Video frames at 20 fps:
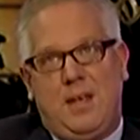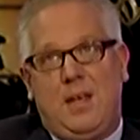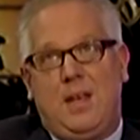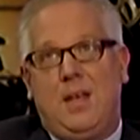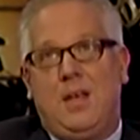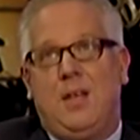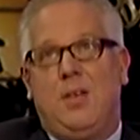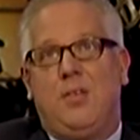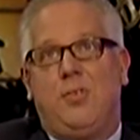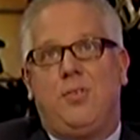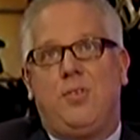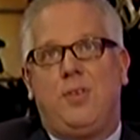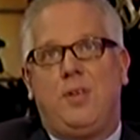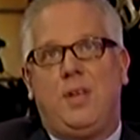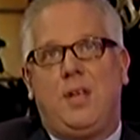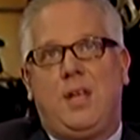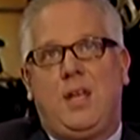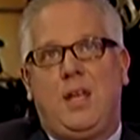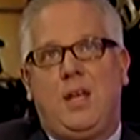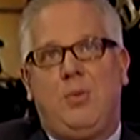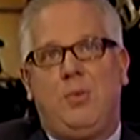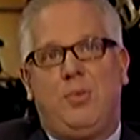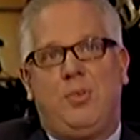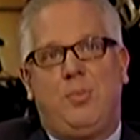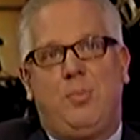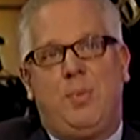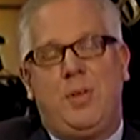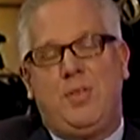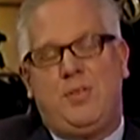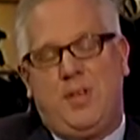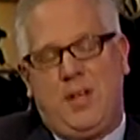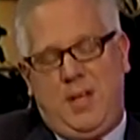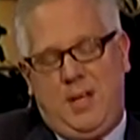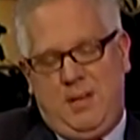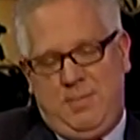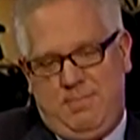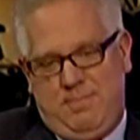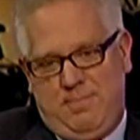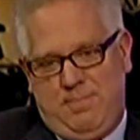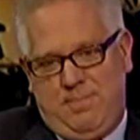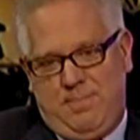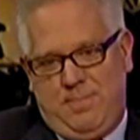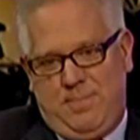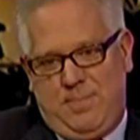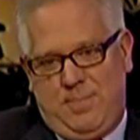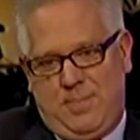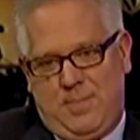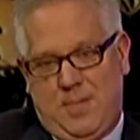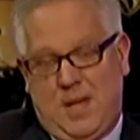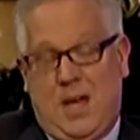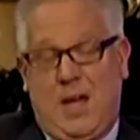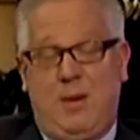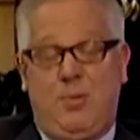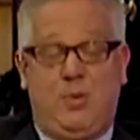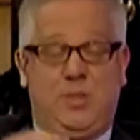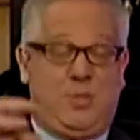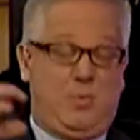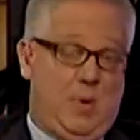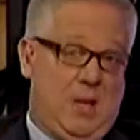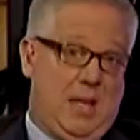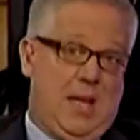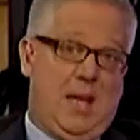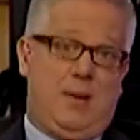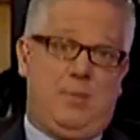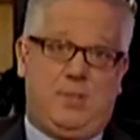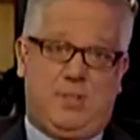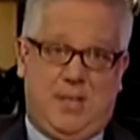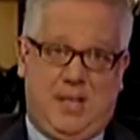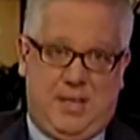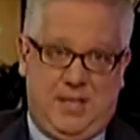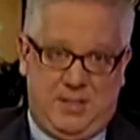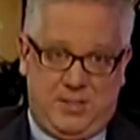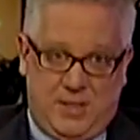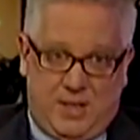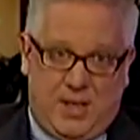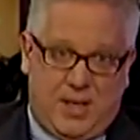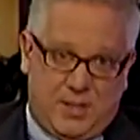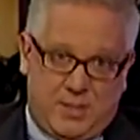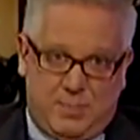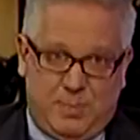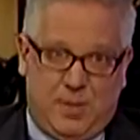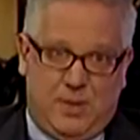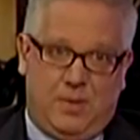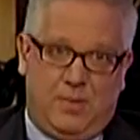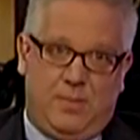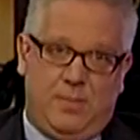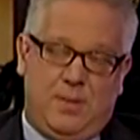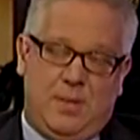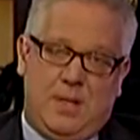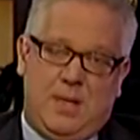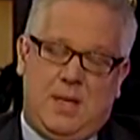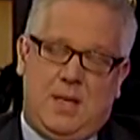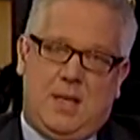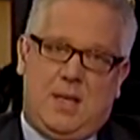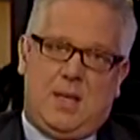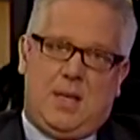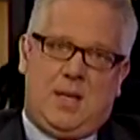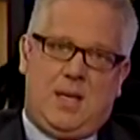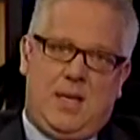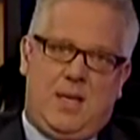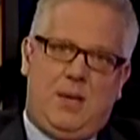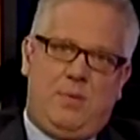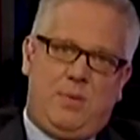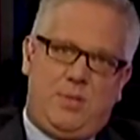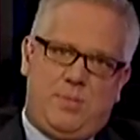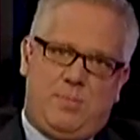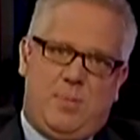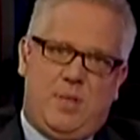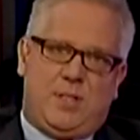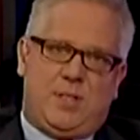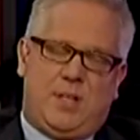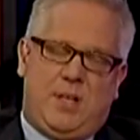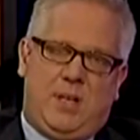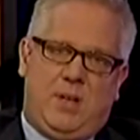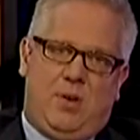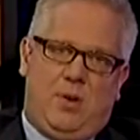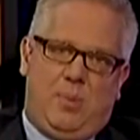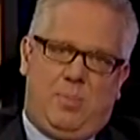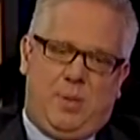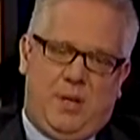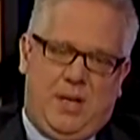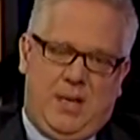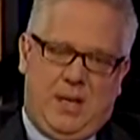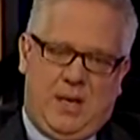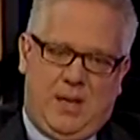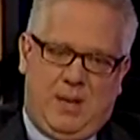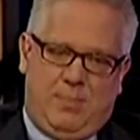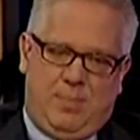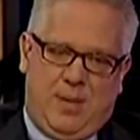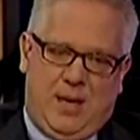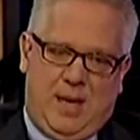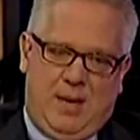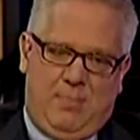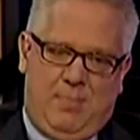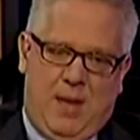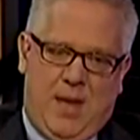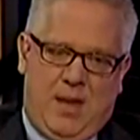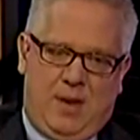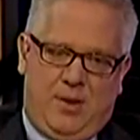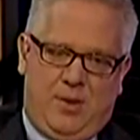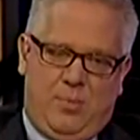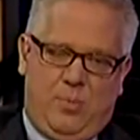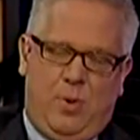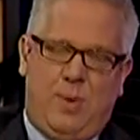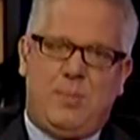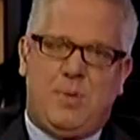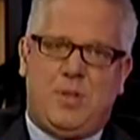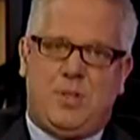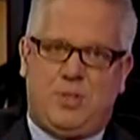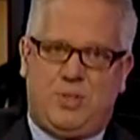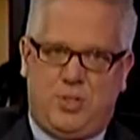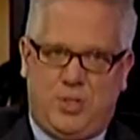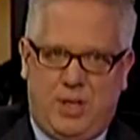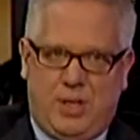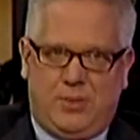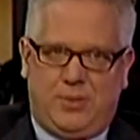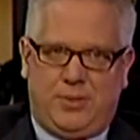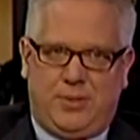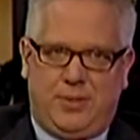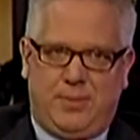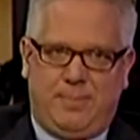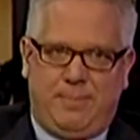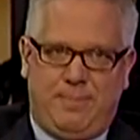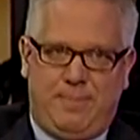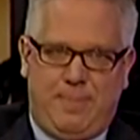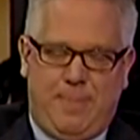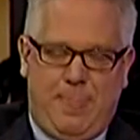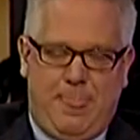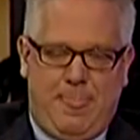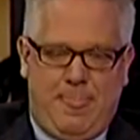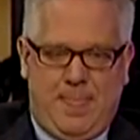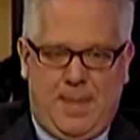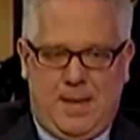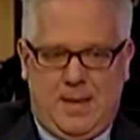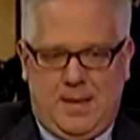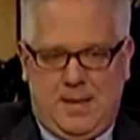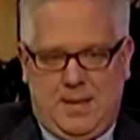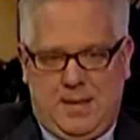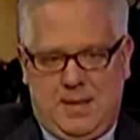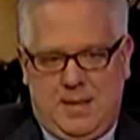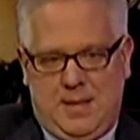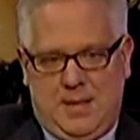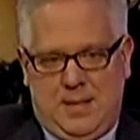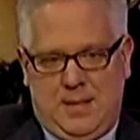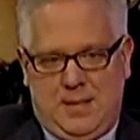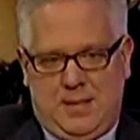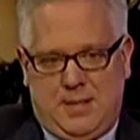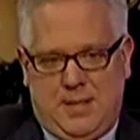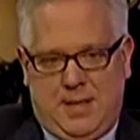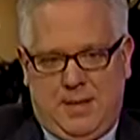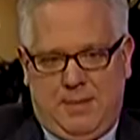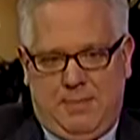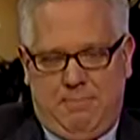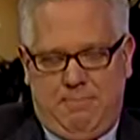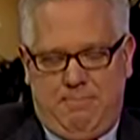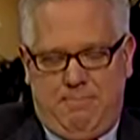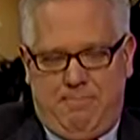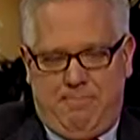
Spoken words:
is he was busy. While I was at his hospital, he was busy opening up a battered women's shelter in the town.